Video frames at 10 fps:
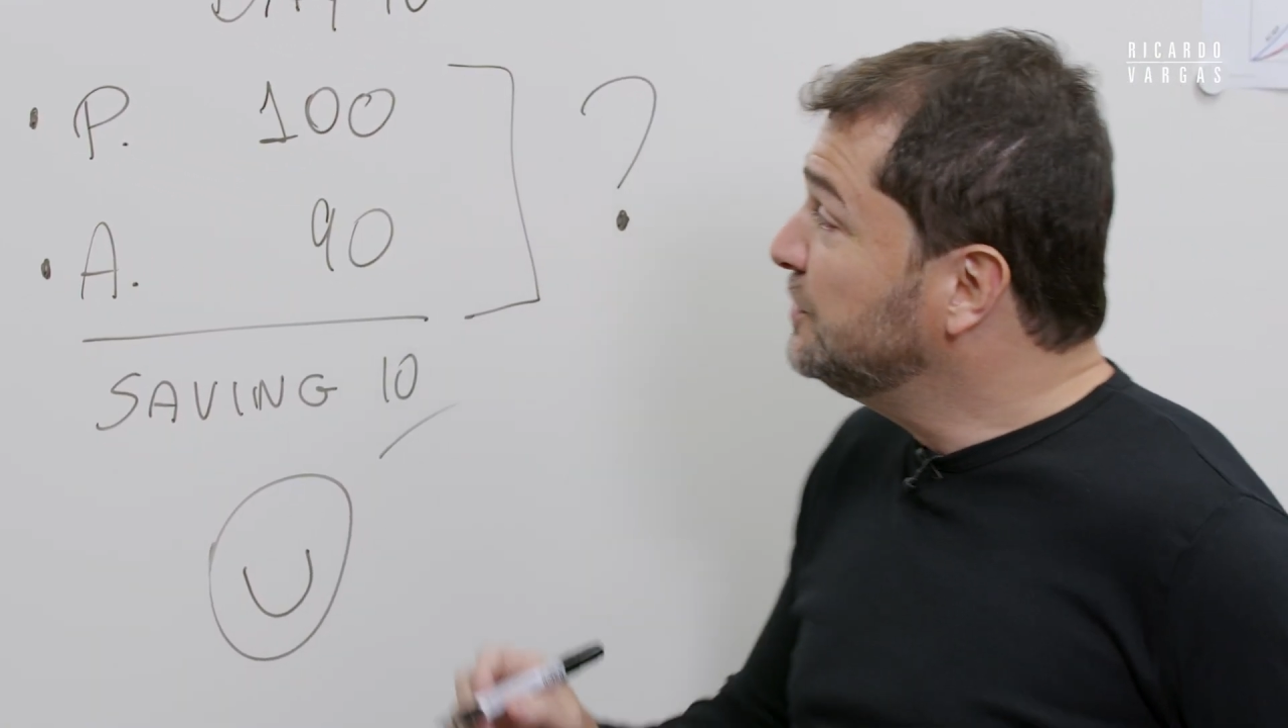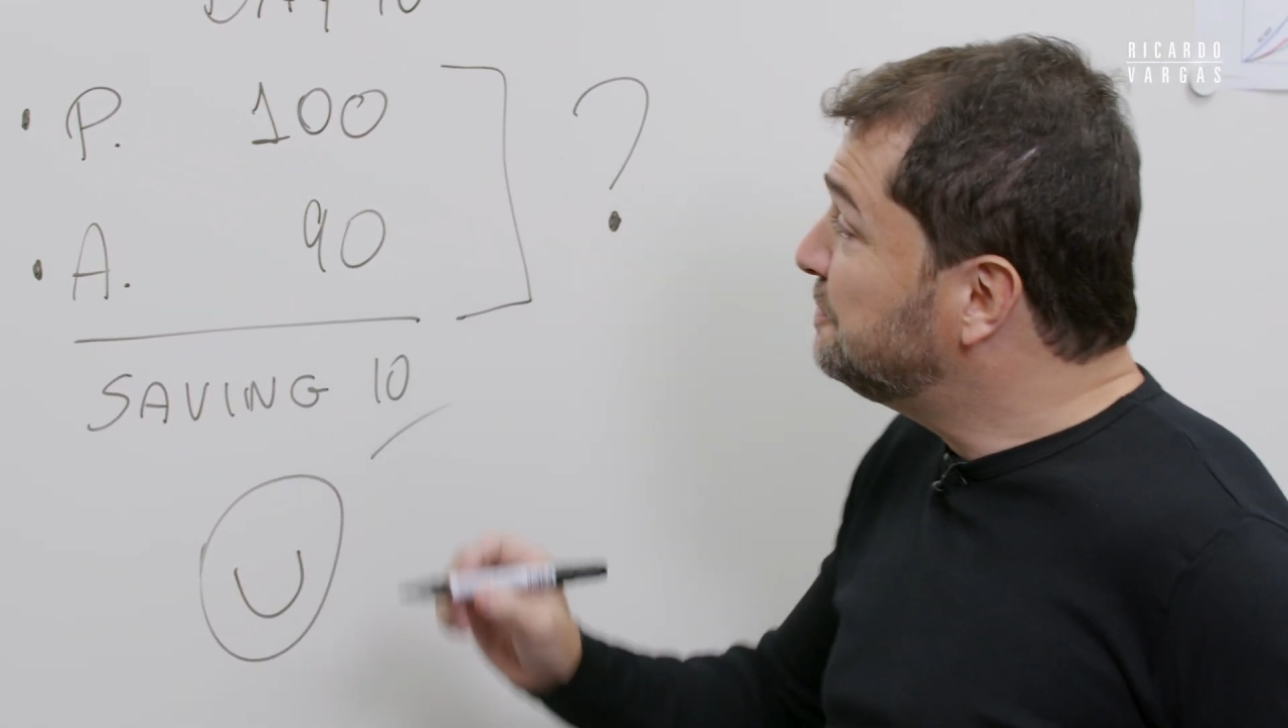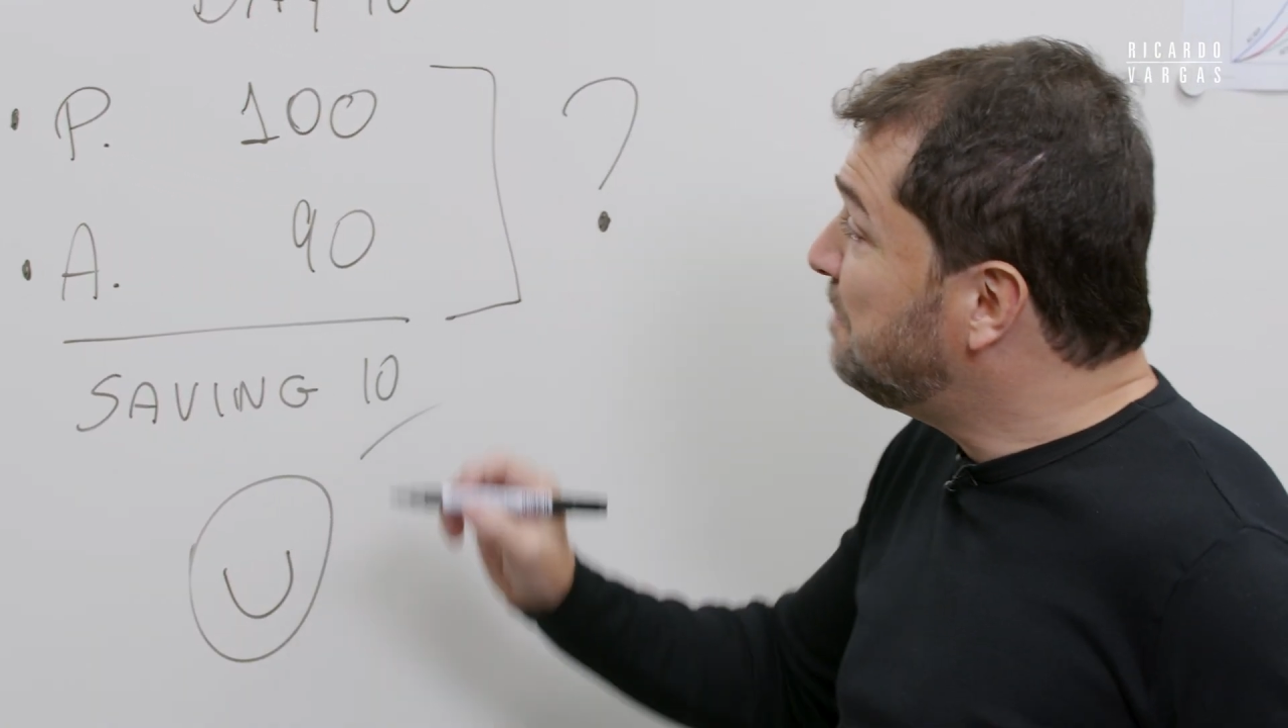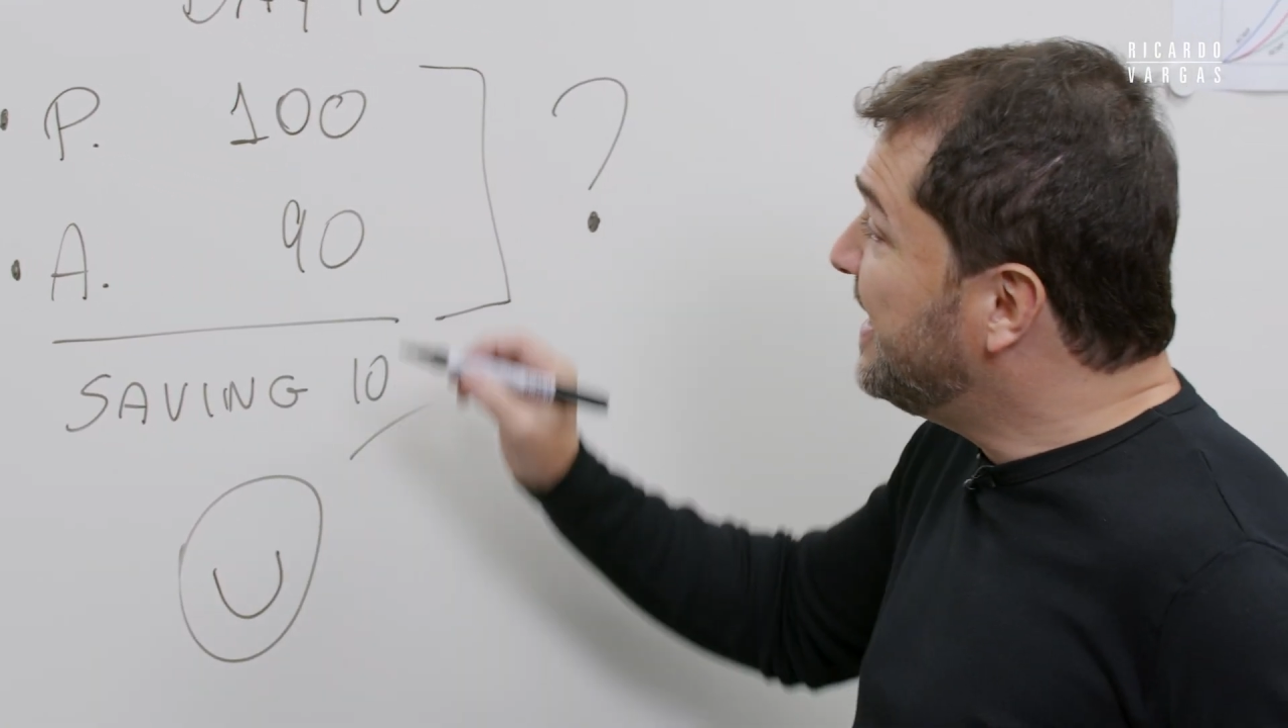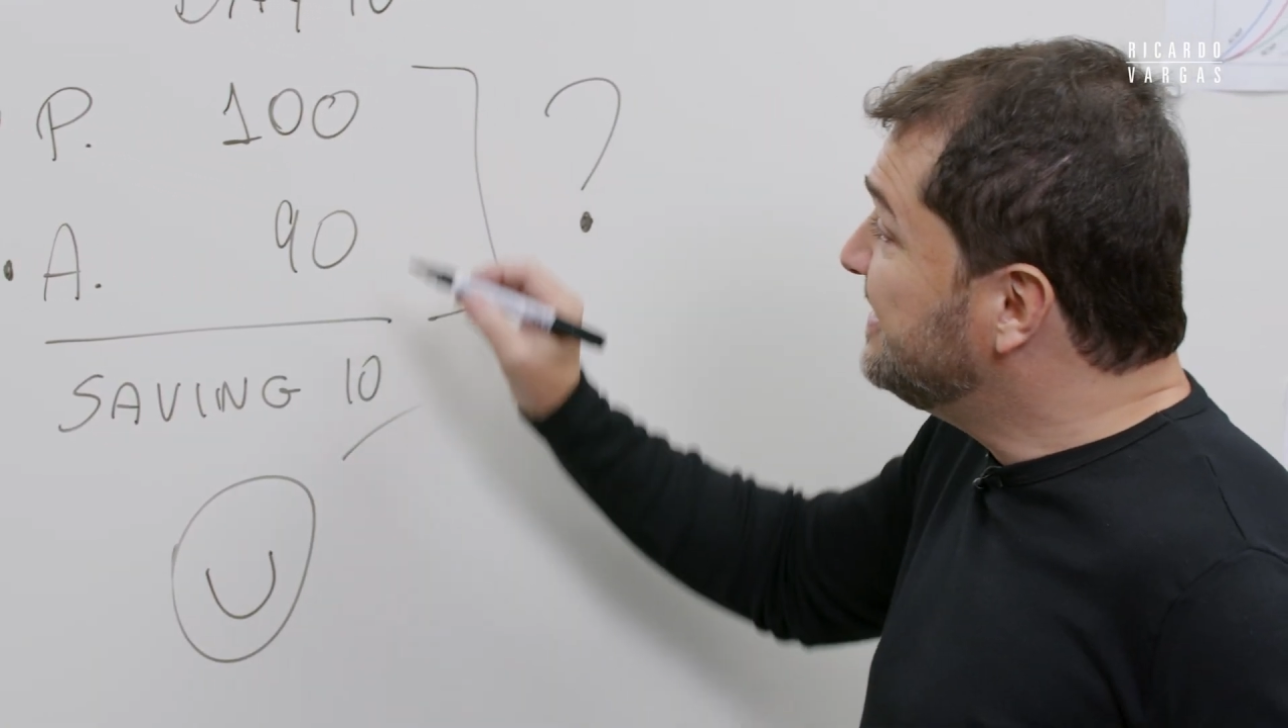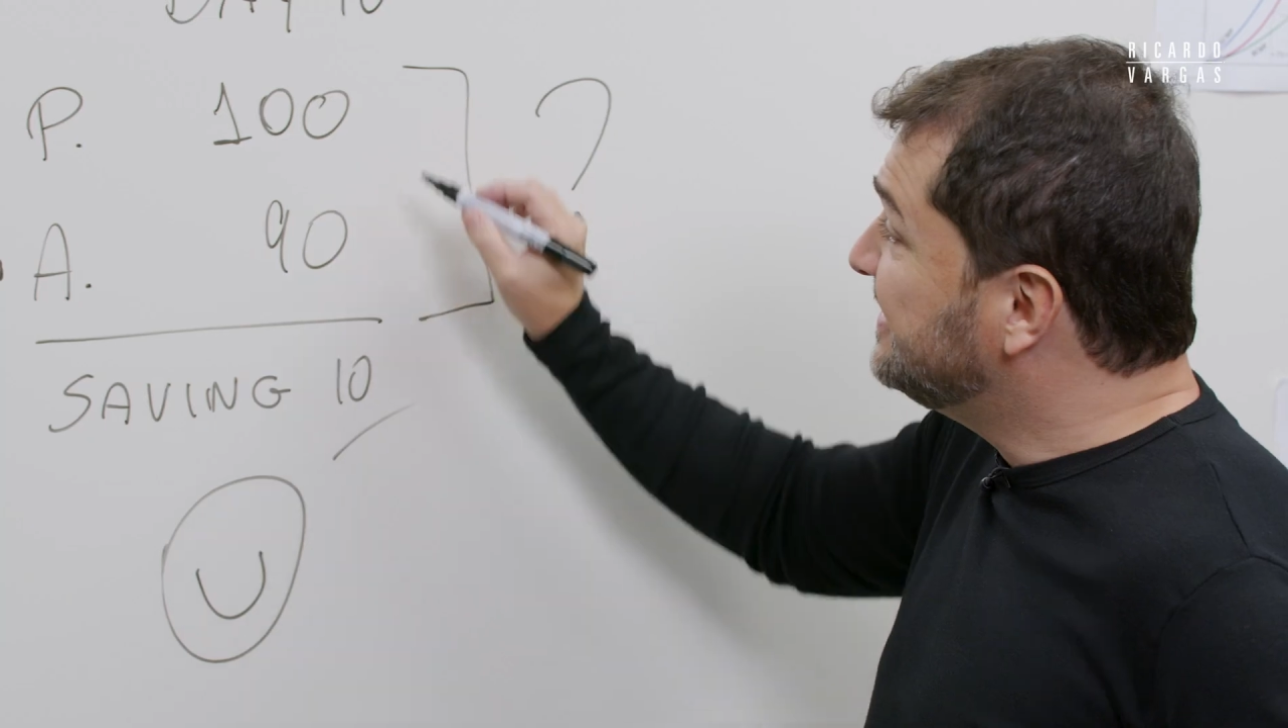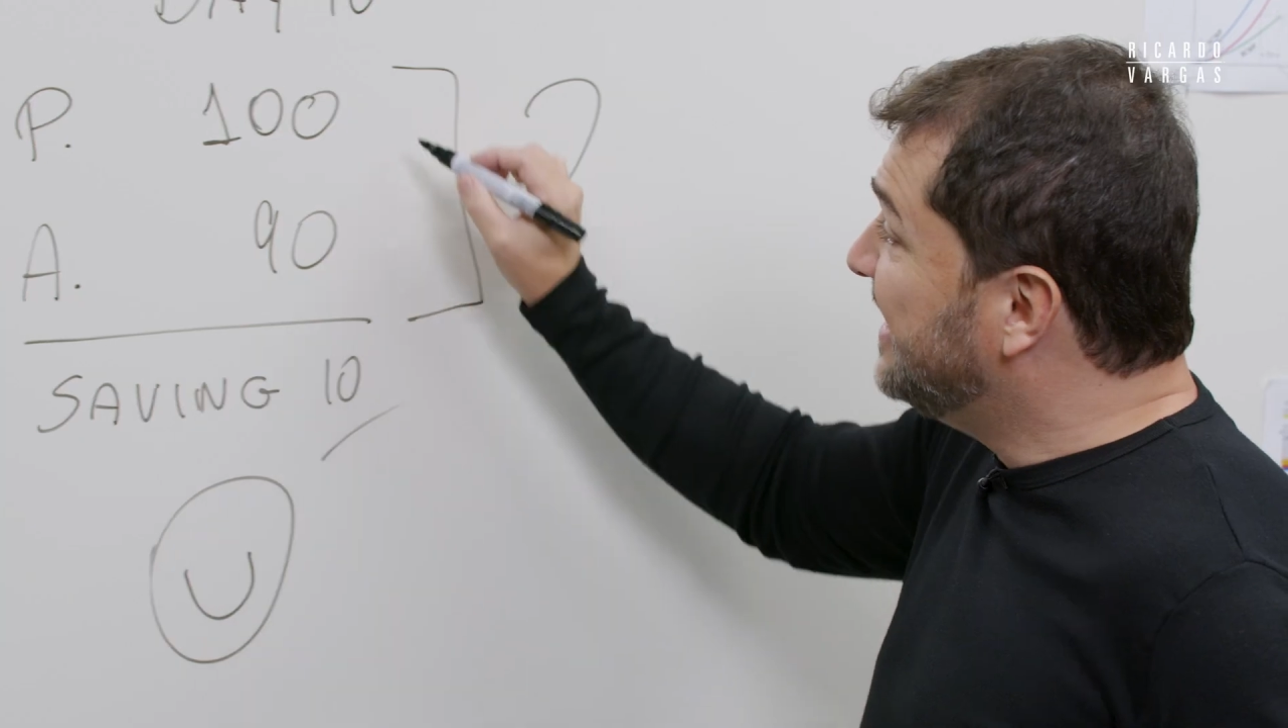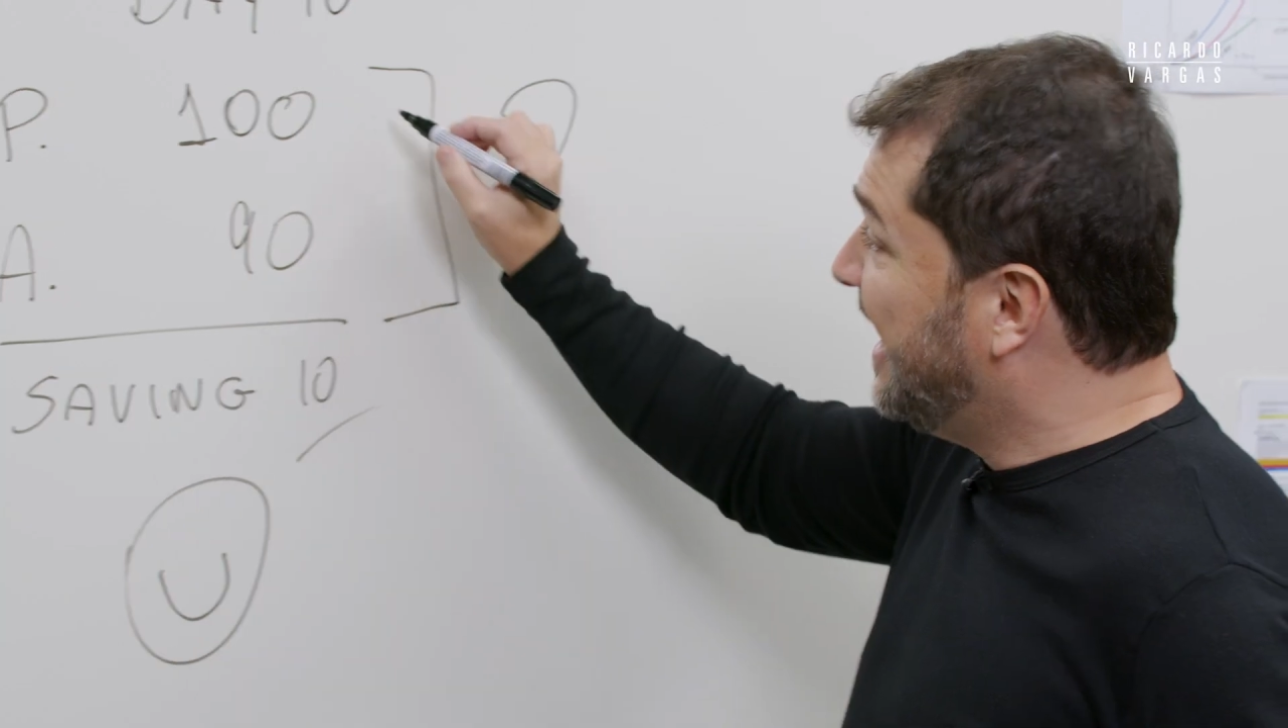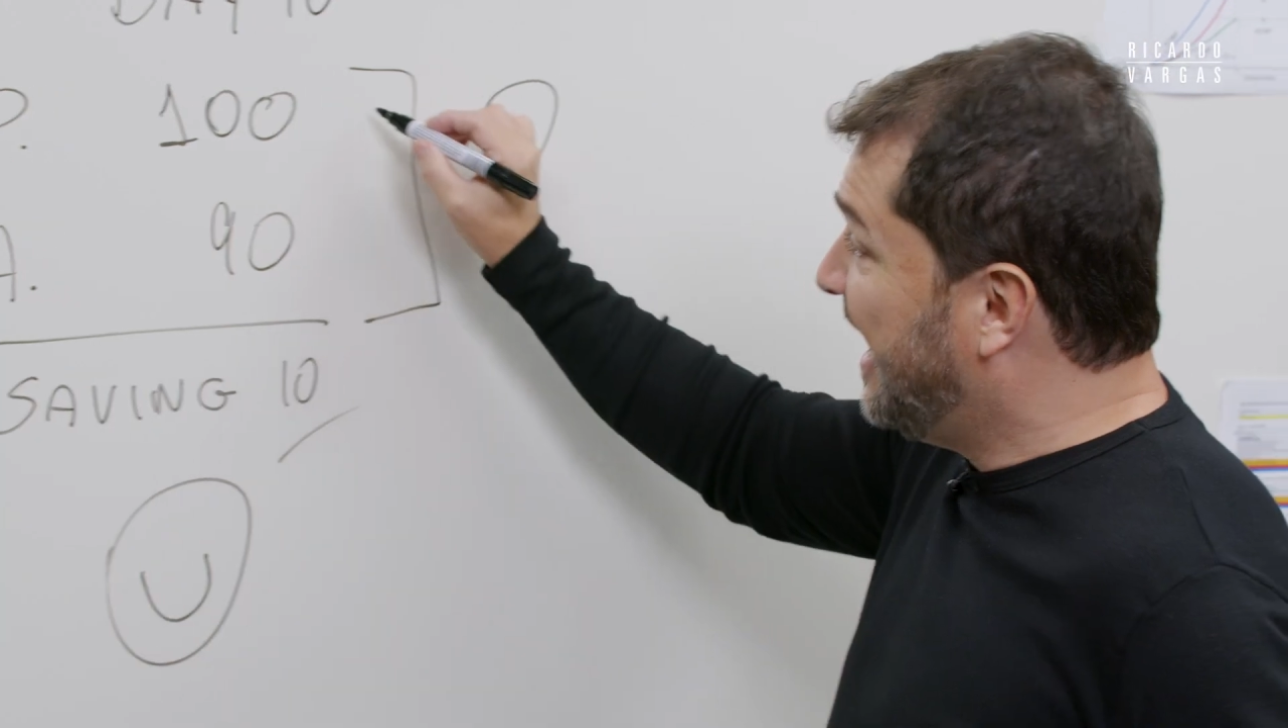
spend a